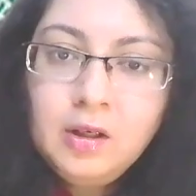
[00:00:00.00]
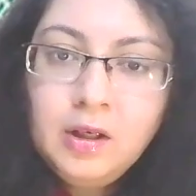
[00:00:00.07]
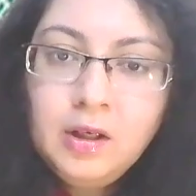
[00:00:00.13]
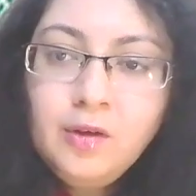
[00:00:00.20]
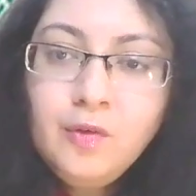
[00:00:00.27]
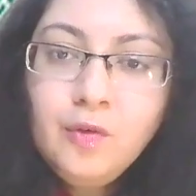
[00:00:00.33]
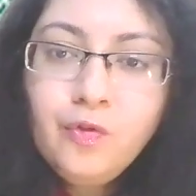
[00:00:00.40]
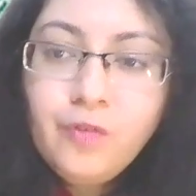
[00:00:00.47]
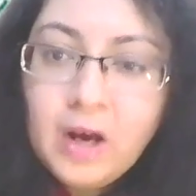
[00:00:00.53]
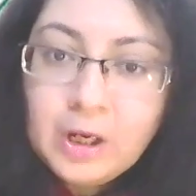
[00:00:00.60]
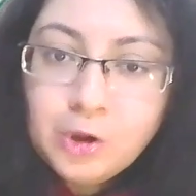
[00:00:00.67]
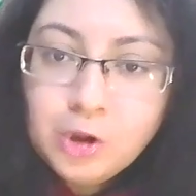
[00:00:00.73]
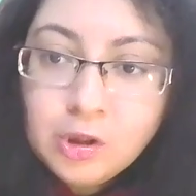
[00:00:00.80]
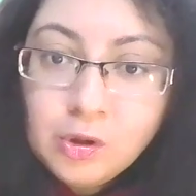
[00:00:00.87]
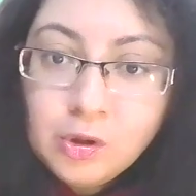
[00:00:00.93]
In
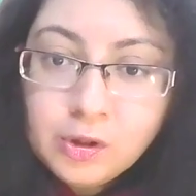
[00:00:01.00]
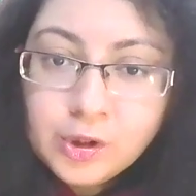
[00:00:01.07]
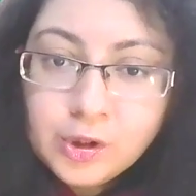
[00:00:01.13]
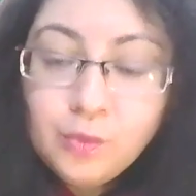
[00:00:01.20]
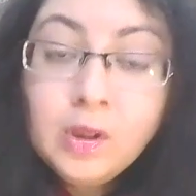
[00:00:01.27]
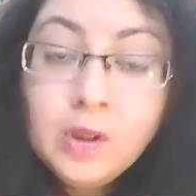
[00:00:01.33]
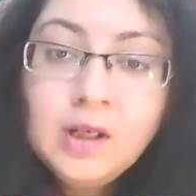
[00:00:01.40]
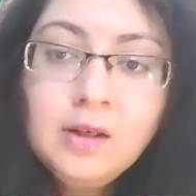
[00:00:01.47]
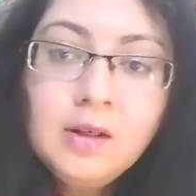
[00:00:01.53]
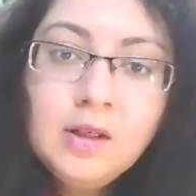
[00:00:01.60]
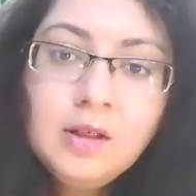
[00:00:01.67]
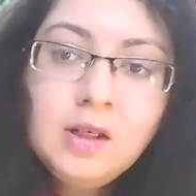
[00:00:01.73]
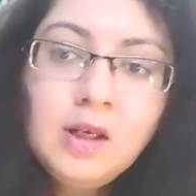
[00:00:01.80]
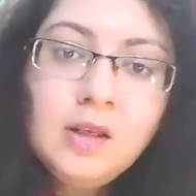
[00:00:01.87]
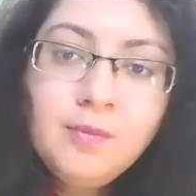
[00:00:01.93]
fashion also we
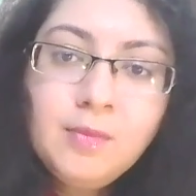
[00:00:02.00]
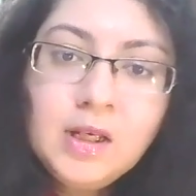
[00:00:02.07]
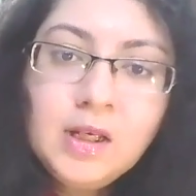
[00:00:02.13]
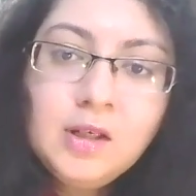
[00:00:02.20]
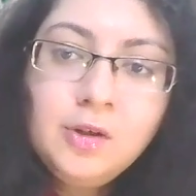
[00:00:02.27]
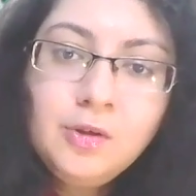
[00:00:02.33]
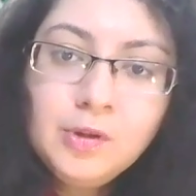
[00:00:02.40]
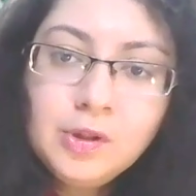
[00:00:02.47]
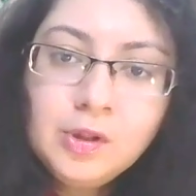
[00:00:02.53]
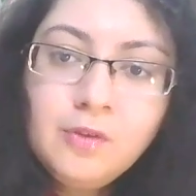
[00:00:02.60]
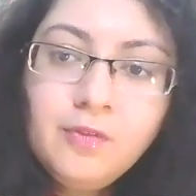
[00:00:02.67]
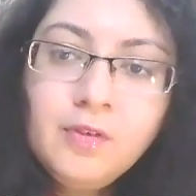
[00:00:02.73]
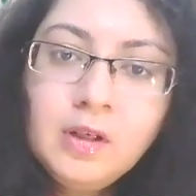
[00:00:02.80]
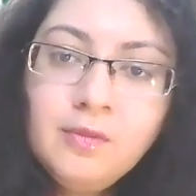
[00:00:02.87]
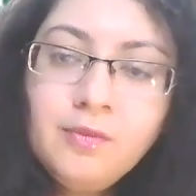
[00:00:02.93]
can make use
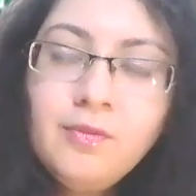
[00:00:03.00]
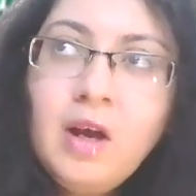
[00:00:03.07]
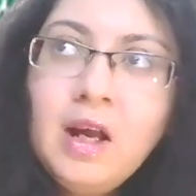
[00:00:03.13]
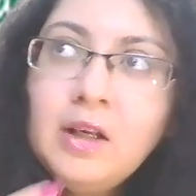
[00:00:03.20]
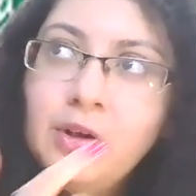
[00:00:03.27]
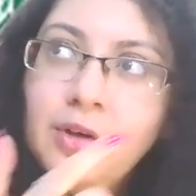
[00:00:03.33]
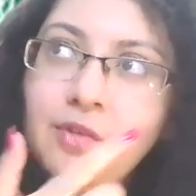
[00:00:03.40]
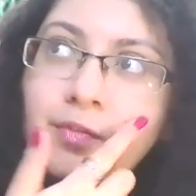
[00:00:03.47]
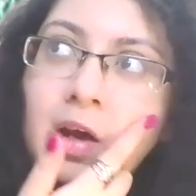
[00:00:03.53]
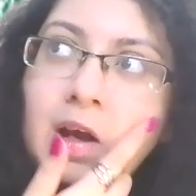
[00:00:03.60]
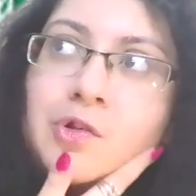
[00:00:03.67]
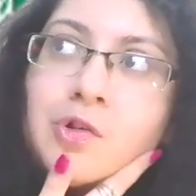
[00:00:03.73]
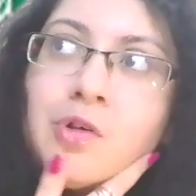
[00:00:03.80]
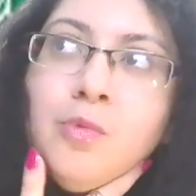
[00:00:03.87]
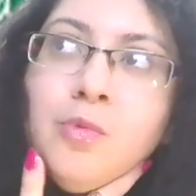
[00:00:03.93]
of, in fact in
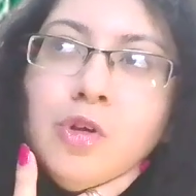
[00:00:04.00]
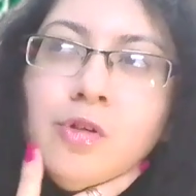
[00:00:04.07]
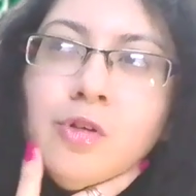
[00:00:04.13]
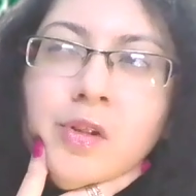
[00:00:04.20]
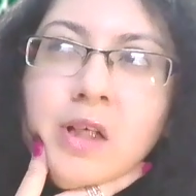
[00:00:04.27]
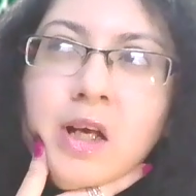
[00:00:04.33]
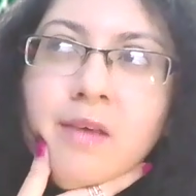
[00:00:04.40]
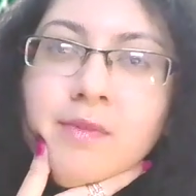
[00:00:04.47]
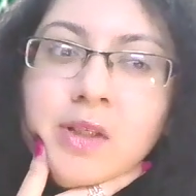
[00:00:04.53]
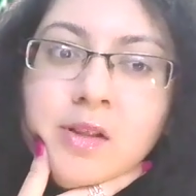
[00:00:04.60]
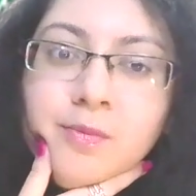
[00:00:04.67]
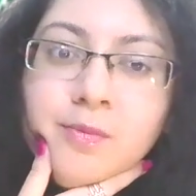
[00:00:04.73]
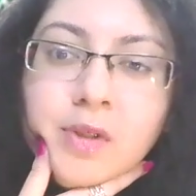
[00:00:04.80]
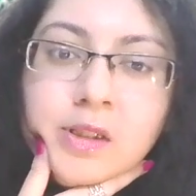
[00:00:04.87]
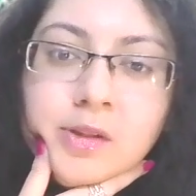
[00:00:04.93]
fashion most of the times
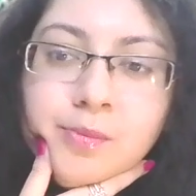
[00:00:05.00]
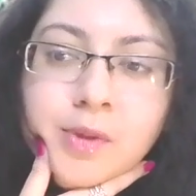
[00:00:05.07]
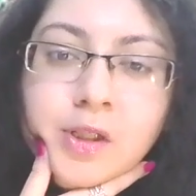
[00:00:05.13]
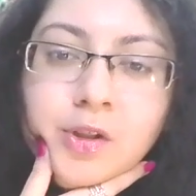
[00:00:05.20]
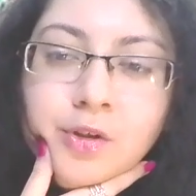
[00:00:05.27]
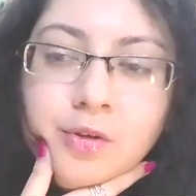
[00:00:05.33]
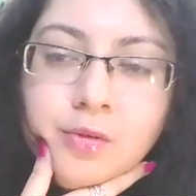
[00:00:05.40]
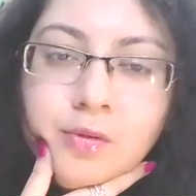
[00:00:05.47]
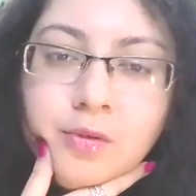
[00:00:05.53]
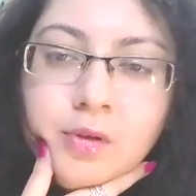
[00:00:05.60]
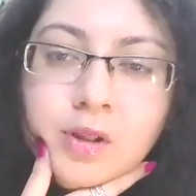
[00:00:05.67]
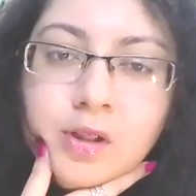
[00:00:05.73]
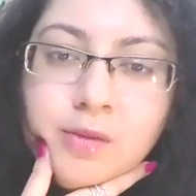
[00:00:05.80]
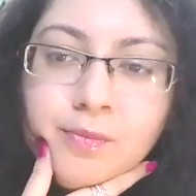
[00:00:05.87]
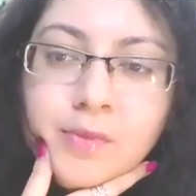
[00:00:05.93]
it must
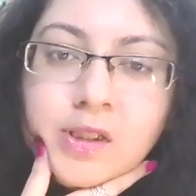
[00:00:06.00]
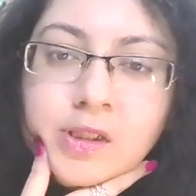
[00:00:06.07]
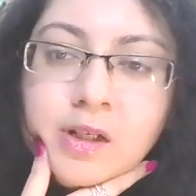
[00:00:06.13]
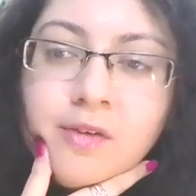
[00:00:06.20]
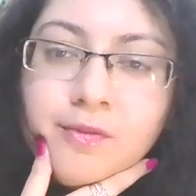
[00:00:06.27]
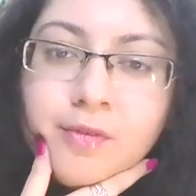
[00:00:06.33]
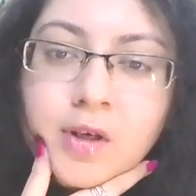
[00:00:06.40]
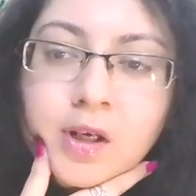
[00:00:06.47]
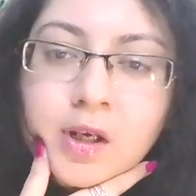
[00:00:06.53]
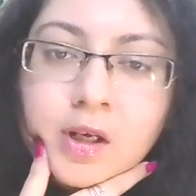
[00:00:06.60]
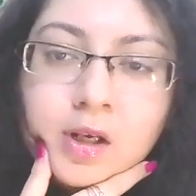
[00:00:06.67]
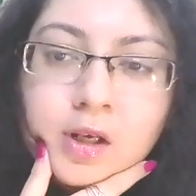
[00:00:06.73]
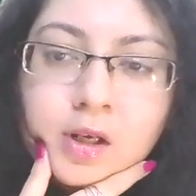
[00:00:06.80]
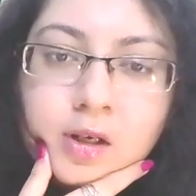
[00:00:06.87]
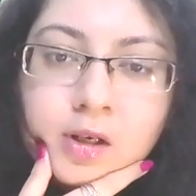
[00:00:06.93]
have
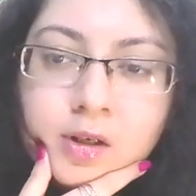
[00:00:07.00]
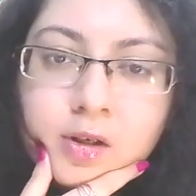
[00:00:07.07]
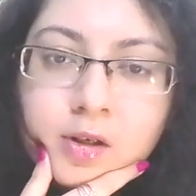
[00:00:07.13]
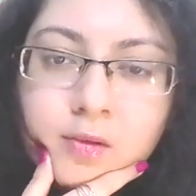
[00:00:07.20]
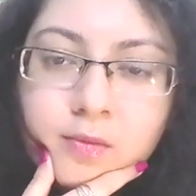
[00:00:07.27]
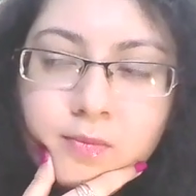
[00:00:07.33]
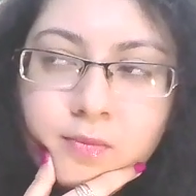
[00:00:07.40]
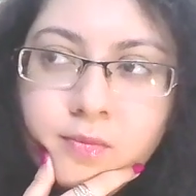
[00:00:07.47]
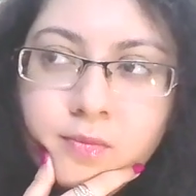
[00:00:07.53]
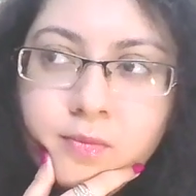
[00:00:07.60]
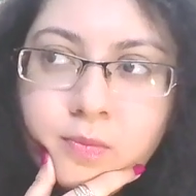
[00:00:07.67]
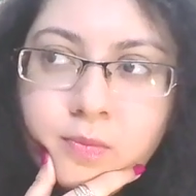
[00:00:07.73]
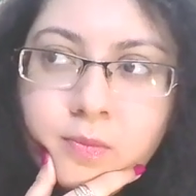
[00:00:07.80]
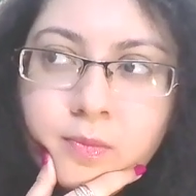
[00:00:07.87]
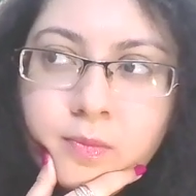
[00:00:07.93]

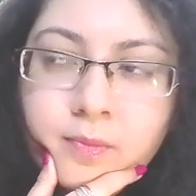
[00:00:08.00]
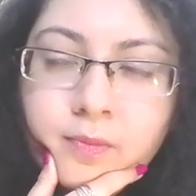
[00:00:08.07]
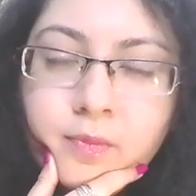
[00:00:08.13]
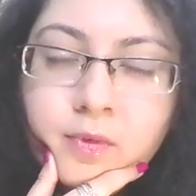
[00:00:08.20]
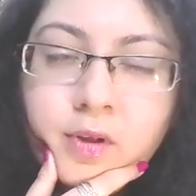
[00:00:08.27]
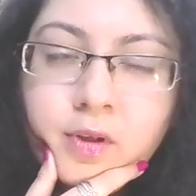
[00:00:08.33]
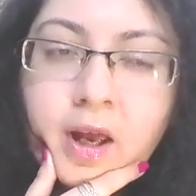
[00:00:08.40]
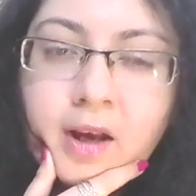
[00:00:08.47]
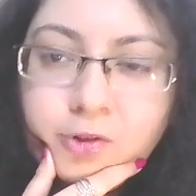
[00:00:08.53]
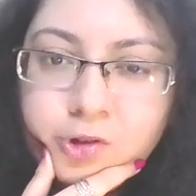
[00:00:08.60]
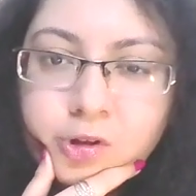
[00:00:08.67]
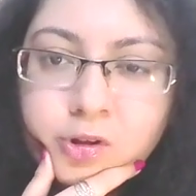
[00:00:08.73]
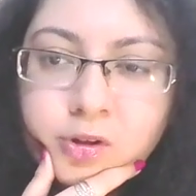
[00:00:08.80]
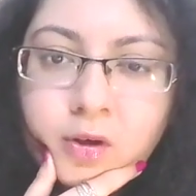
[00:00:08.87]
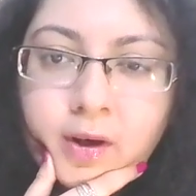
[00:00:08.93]
the
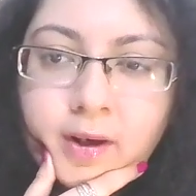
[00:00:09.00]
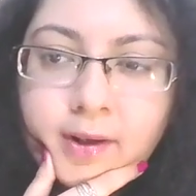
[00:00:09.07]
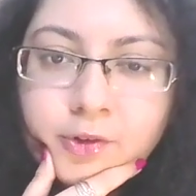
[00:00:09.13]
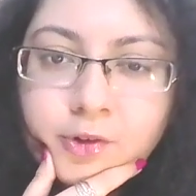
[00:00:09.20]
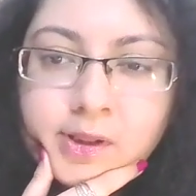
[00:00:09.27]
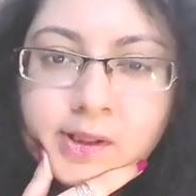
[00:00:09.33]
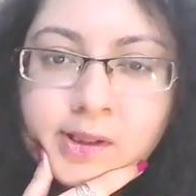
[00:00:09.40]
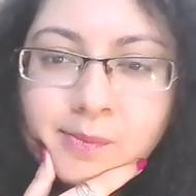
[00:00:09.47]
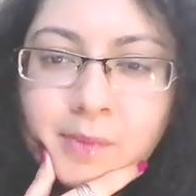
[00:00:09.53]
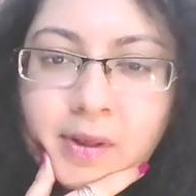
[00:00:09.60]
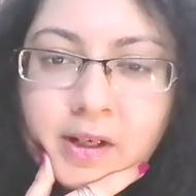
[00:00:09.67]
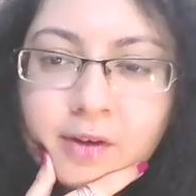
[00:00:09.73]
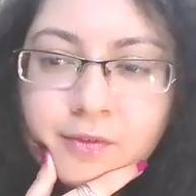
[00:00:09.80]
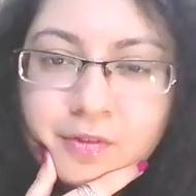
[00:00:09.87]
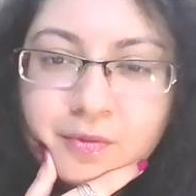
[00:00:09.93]
actors or actresses
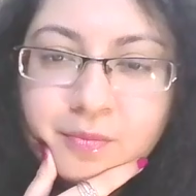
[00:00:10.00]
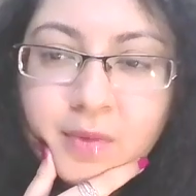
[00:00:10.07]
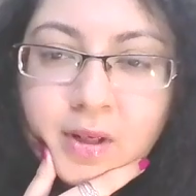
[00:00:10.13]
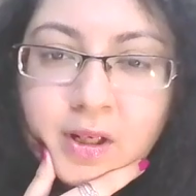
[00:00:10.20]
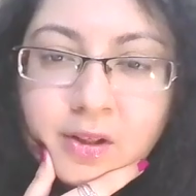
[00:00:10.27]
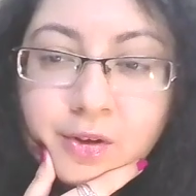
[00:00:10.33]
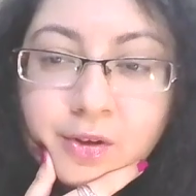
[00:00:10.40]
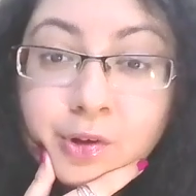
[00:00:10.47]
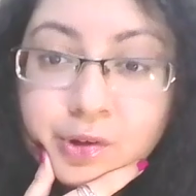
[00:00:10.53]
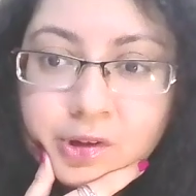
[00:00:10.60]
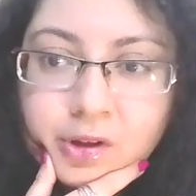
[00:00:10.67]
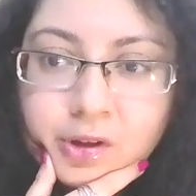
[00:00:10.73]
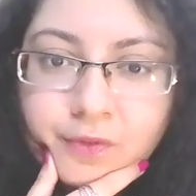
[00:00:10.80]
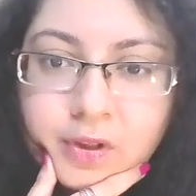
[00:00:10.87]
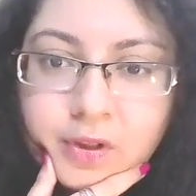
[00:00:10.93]
might have made
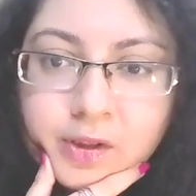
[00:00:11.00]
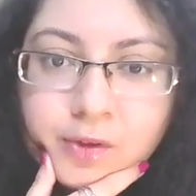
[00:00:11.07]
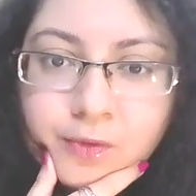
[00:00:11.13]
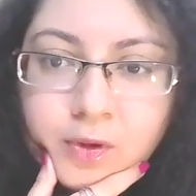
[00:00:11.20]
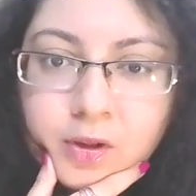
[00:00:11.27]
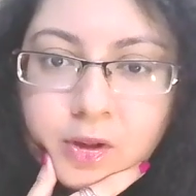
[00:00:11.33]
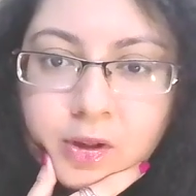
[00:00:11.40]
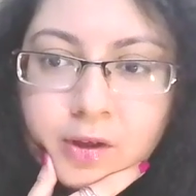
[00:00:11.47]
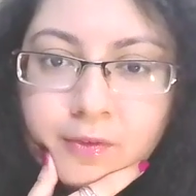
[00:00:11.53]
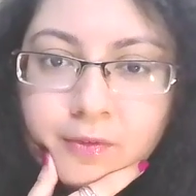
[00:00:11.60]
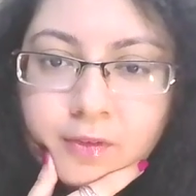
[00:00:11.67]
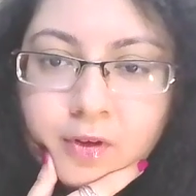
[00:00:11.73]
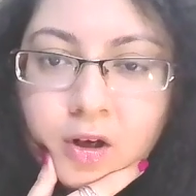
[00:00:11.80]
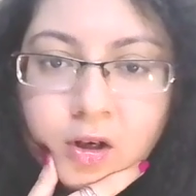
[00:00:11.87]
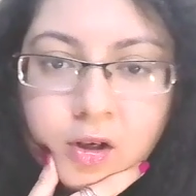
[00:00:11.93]
use of this word.
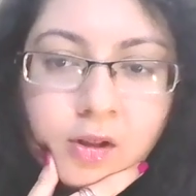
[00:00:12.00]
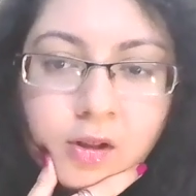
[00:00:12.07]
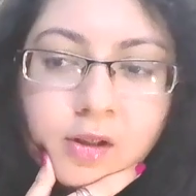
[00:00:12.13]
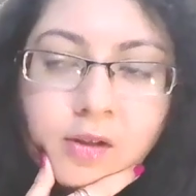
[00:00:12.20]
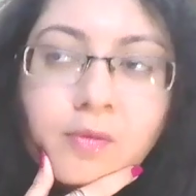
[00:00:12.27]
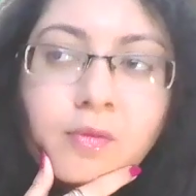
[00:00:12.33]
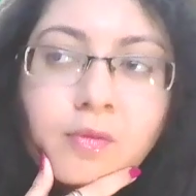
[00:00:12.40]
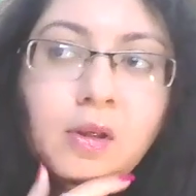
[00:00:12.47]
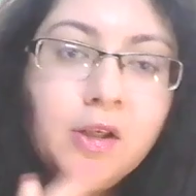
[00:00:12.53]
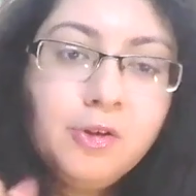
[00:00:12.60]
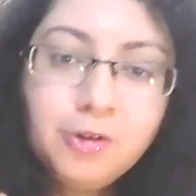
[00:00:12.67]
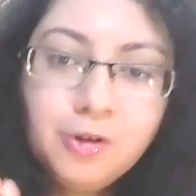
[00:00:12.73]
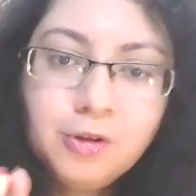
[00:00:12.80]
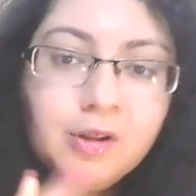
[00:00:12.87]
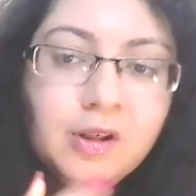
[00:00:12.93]
If not, they
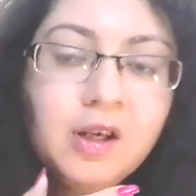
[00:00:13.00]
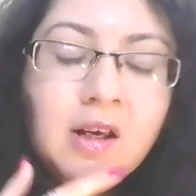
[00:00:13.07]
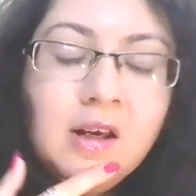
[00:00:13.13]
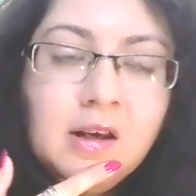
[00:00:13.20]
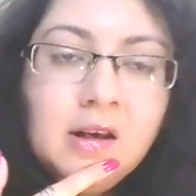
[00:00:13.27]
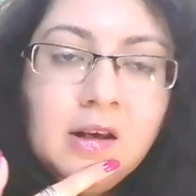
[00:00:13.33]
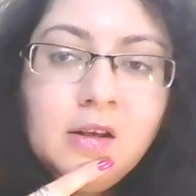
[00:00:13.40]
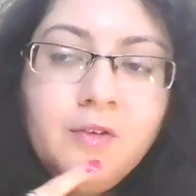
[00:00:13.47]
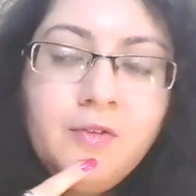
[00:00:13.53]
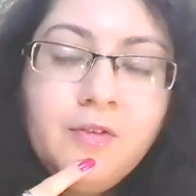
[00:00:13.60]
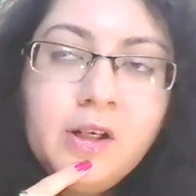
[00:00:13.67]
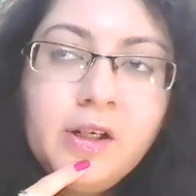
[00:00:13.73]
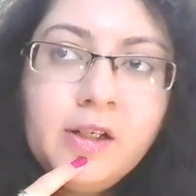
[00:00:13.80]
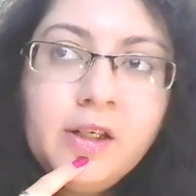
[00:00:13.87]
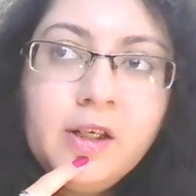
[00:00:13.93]
should
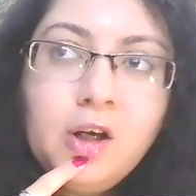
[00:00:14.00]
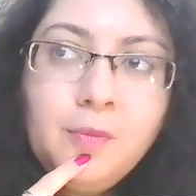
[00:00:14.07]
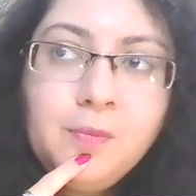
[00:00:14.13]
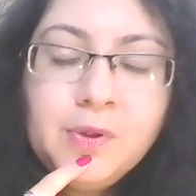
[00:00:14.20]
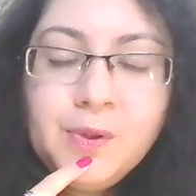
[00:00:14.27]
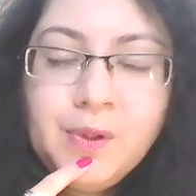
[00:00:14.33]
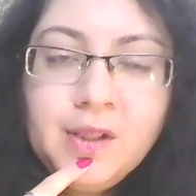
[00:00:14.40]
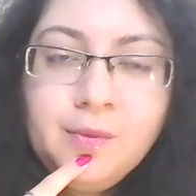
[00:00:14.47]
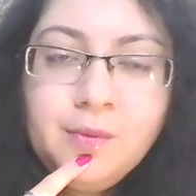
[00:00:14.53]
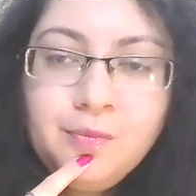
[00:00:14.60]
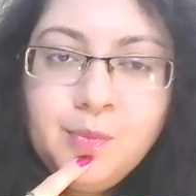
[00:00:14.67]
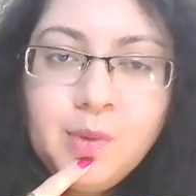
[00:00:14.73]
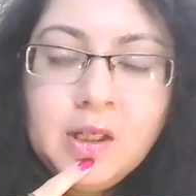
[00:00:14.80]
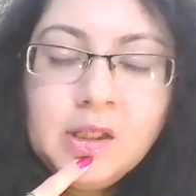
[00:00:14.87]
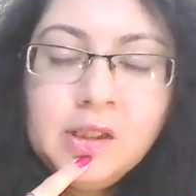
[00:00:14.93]
definitely
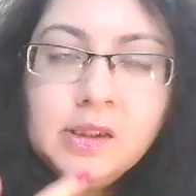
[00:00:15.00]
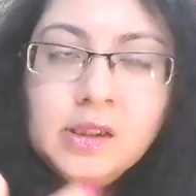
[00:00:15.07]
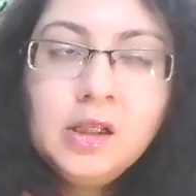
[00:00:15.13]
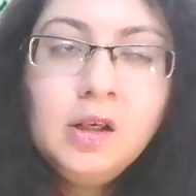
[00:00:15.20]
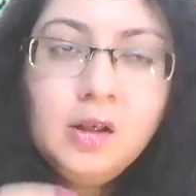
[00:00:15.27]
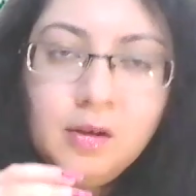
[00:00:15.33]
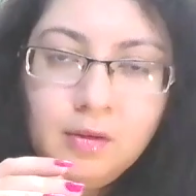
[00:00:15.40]
obsolete, because